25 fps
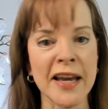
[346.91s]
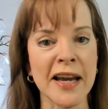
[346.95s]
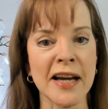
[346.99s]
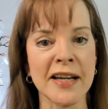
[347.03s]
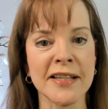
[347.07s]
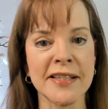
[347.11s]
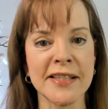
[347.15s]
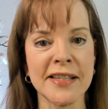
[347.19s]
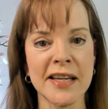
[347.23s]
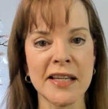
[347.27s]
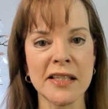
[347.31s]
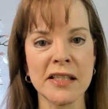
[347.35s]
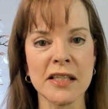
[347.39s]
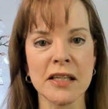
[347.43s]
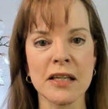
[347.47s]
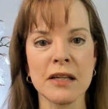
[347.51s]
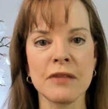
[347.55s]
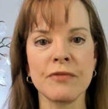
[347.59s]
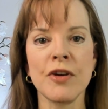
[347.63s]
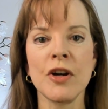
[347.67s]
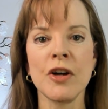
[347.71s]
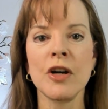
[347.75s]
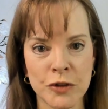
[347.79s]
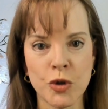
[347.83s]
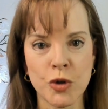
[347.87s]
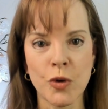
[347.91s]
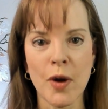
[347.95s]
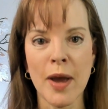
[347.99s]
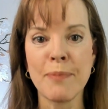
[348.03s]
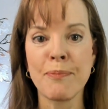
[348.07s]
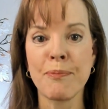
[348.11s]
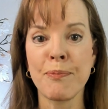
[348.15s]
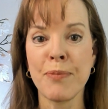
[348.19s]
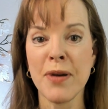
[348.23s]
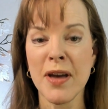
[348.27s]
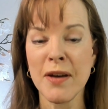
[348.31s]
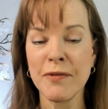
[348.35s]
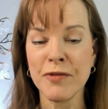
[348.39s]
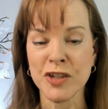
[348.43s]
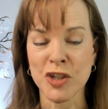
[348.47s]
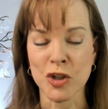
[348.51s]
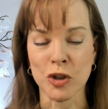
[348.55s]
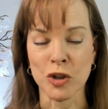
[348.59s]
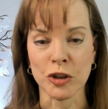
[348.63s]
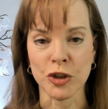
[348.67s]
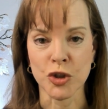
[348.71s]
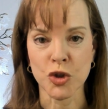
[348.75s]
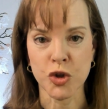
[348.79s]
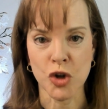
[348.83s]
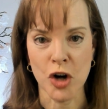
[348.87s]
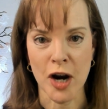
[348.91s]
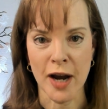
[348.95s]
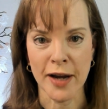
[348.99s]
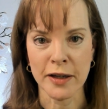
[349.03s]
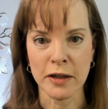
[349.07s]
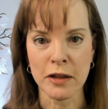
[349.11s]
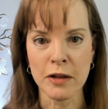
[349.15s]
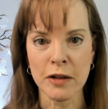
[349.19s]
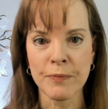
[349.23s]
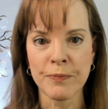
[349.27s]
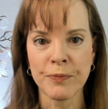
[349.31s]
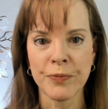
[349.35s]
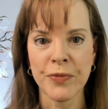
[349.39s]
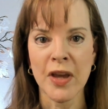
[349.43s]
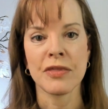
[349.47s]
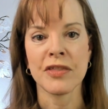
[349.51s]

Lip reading: attentive to a pivotal trial,